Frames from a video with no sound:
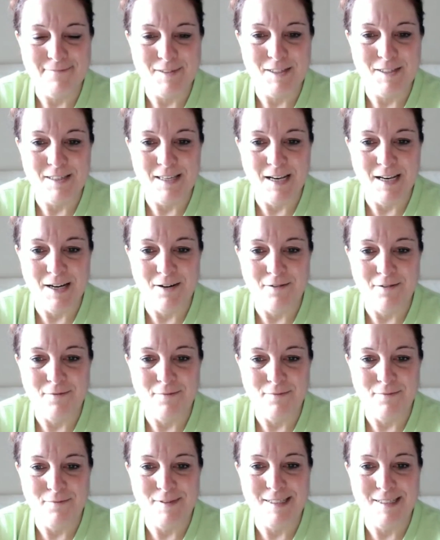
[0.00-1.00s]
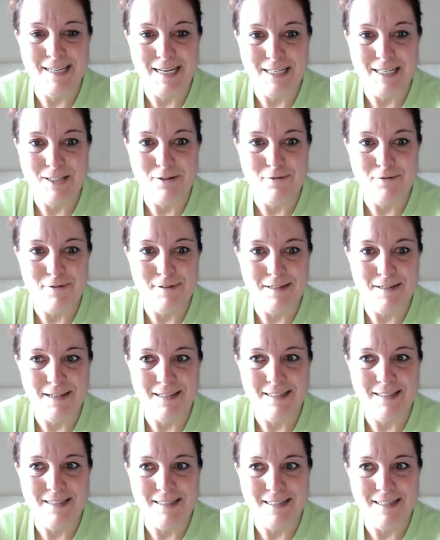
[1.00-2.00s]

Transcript: So stay tuned because